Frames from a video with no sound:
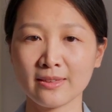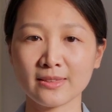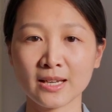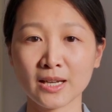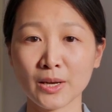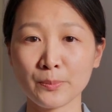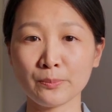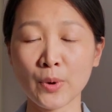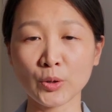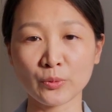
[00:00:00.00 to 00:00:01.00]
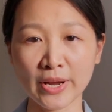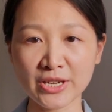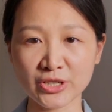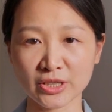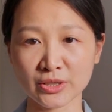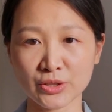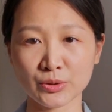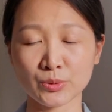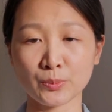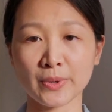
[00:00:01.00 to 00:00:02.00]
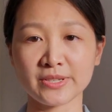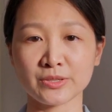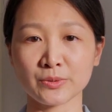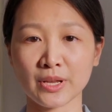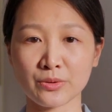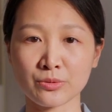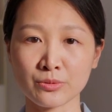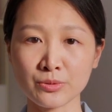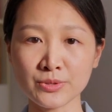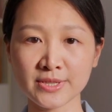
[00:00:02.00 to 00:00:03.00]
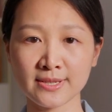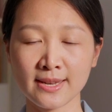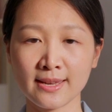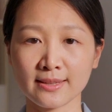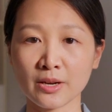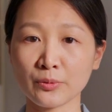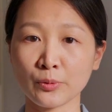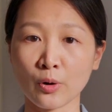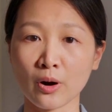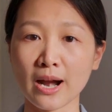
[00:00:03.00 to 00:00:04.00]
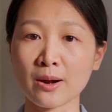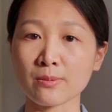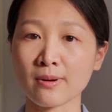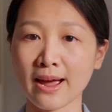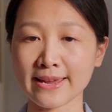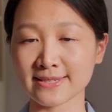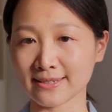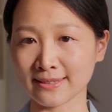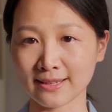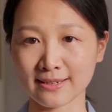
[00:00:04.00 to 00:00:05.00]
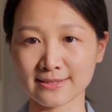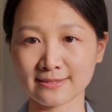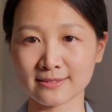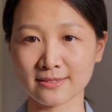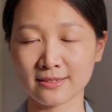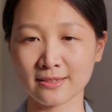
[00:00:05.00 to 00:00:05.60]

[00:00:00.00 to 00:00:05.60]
The motivation to pursue the truth therefore arise in us.